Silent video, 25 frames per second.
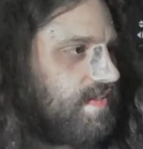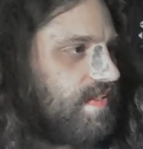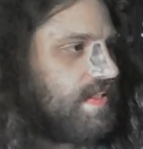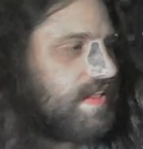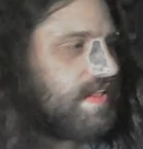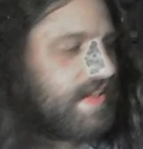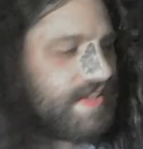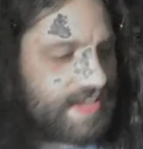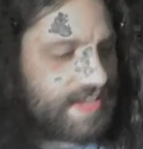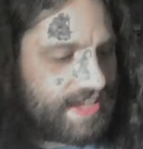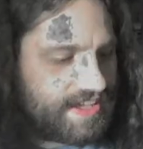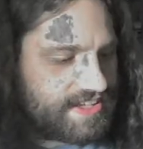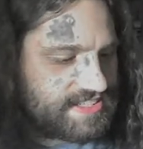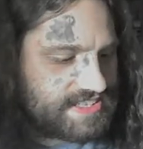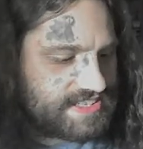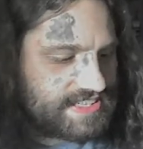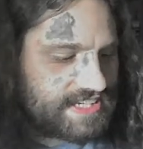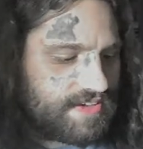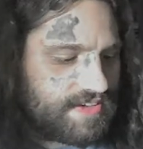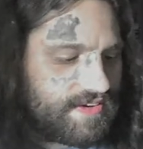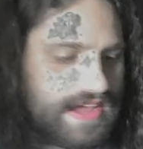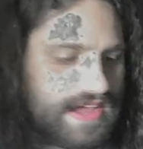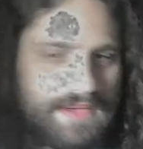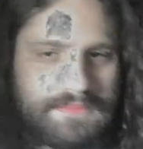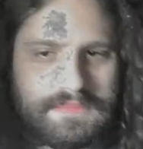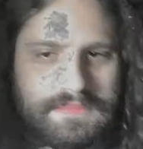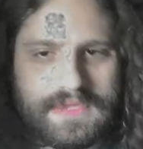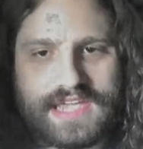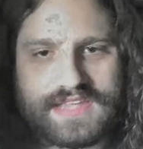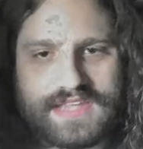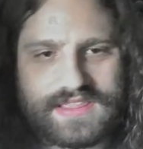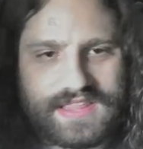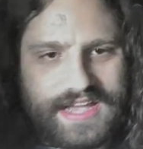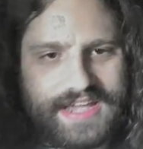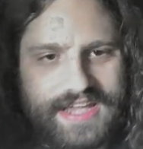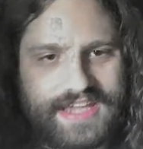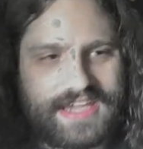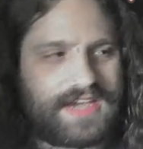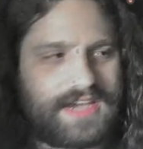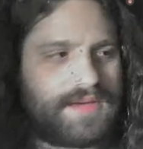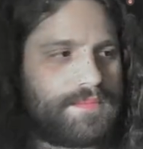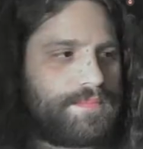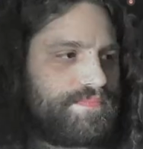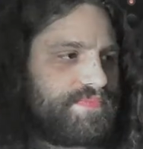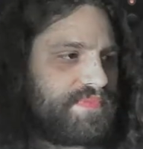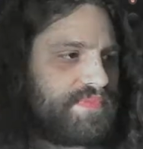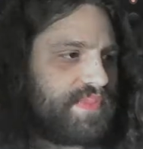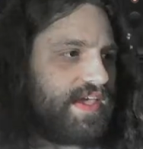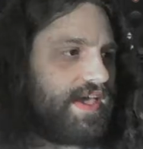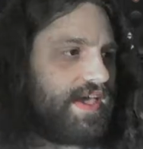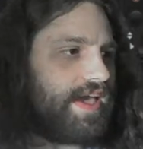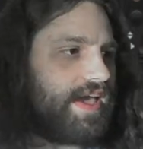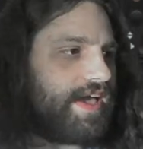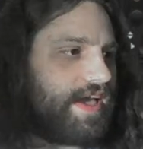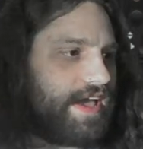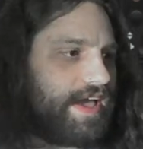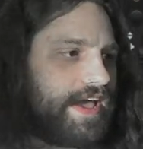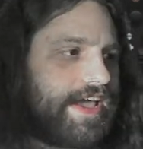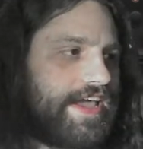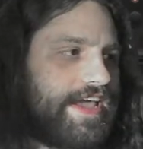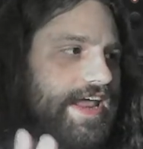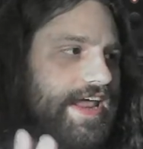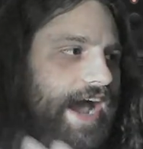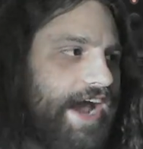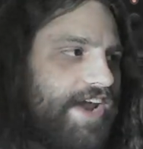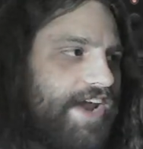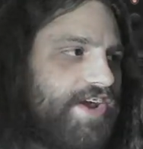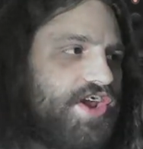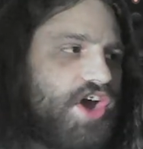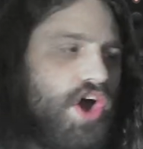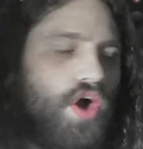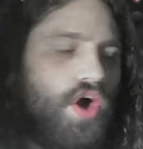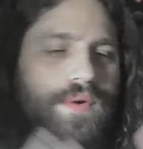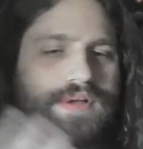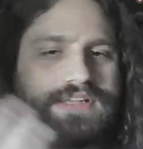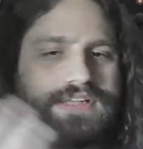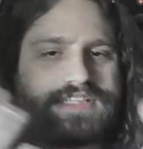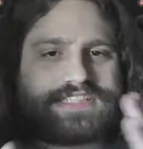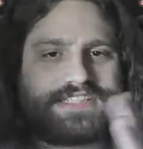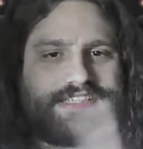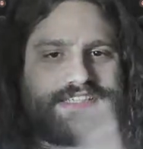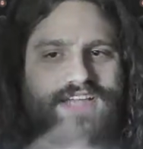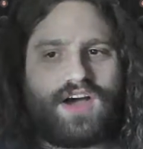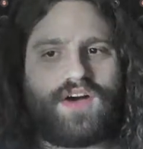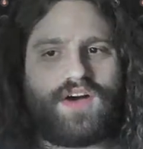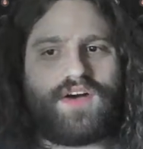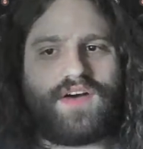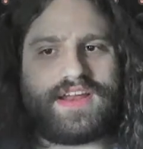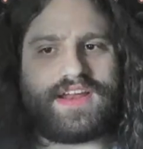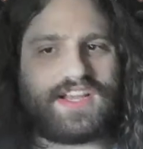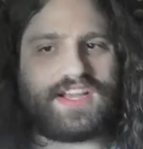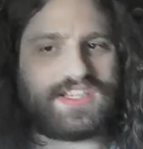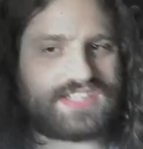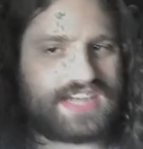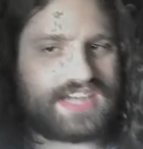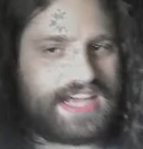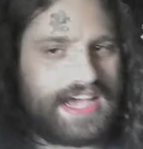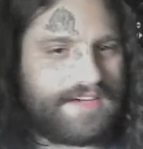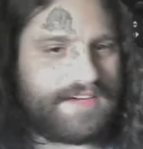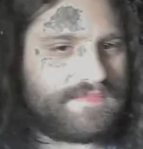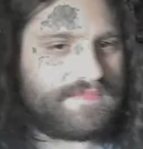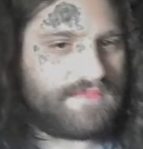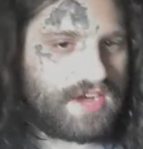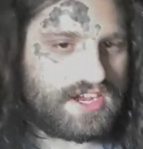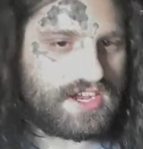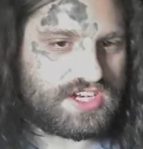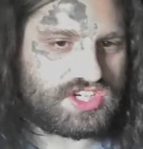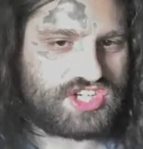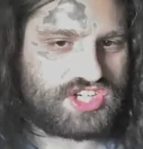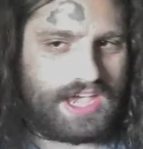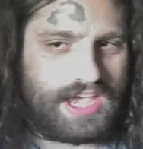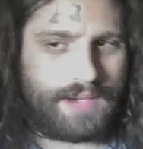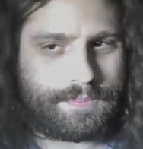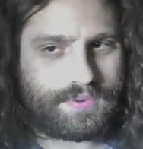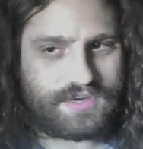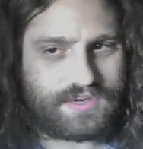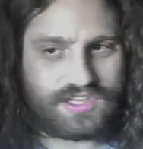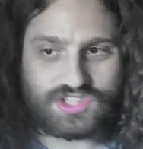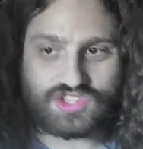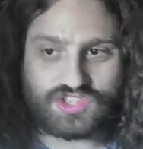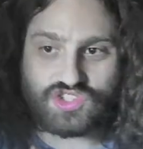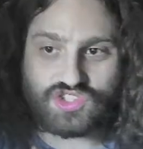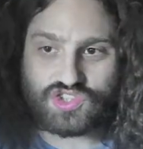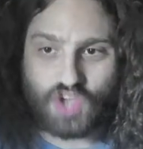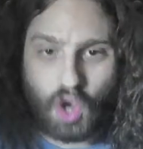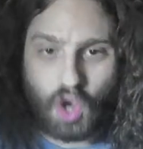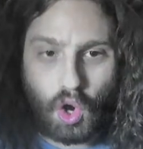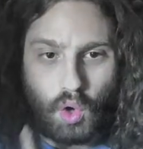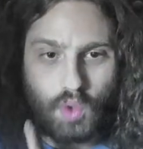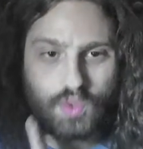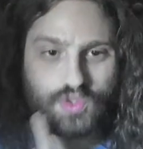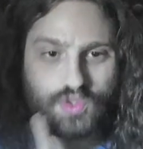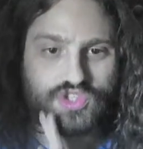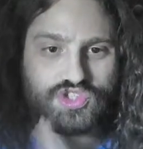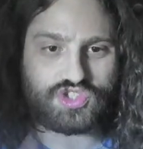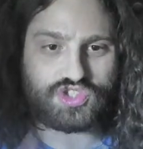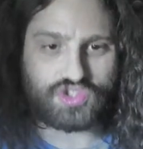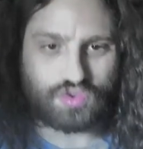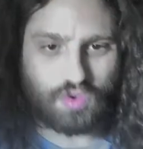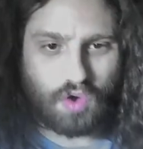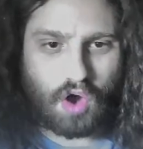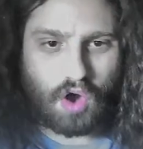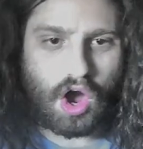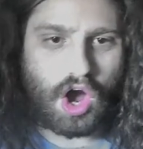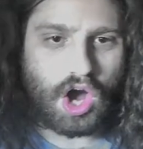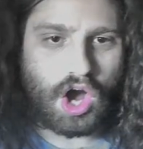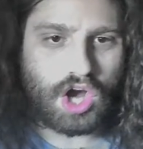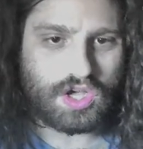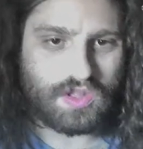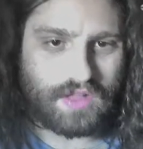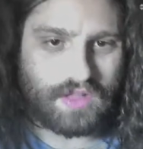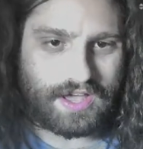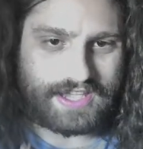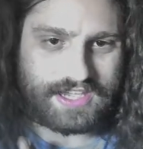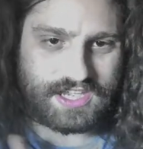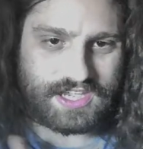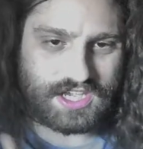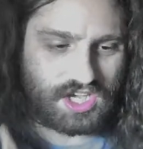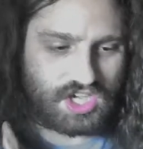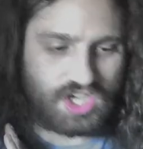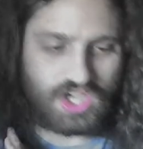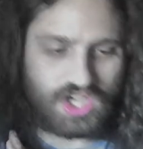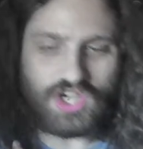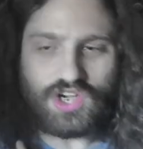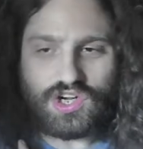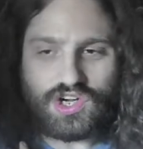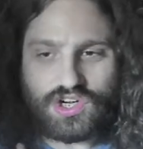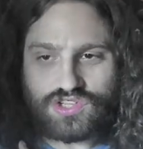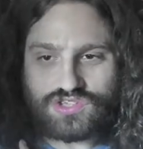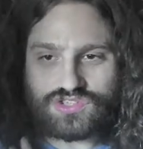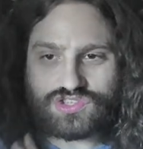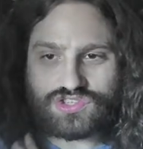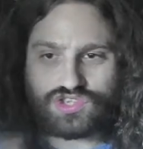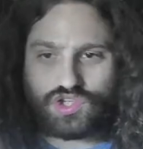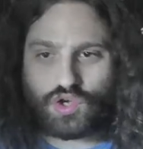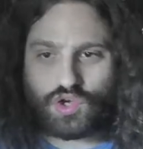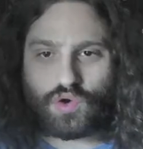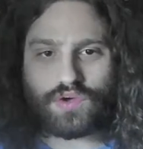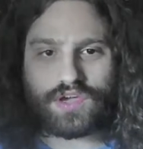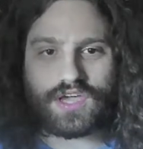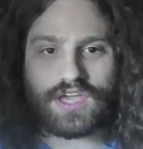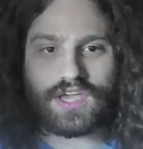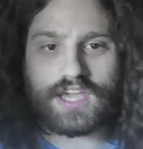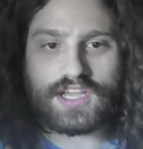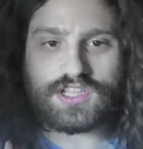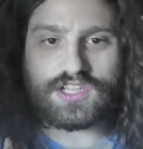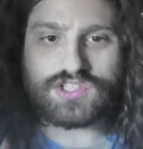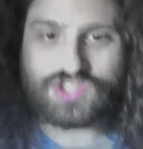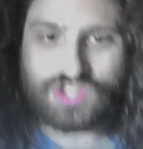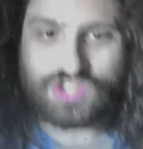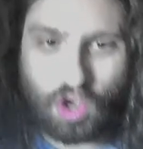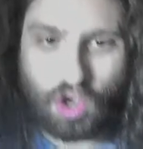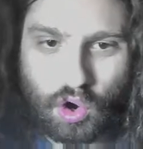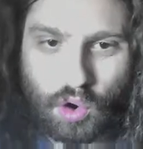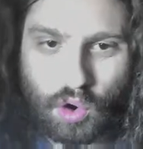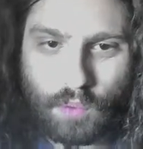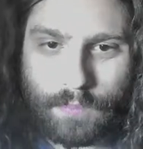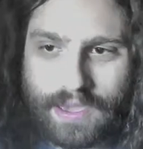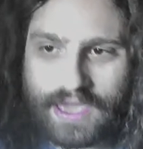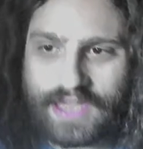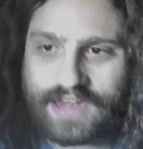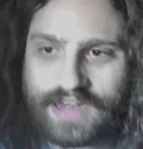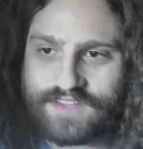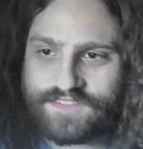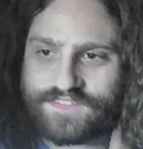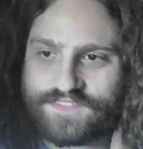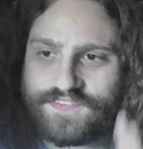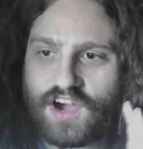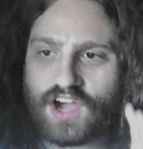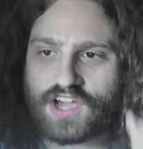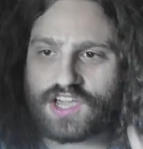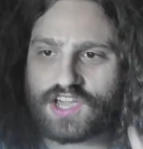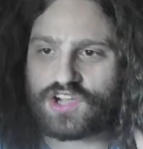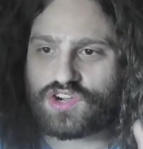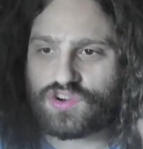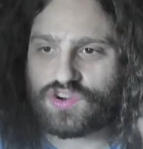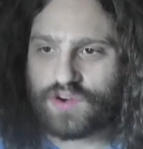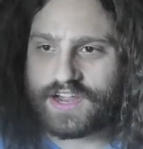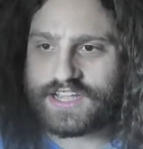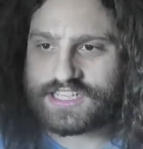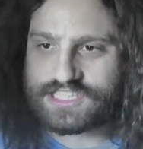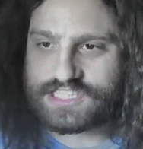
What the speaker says: Yeah, see what I mean? Like, I know it doesn't have much yet, but it's so strong. Like, you can get so many fucking crazy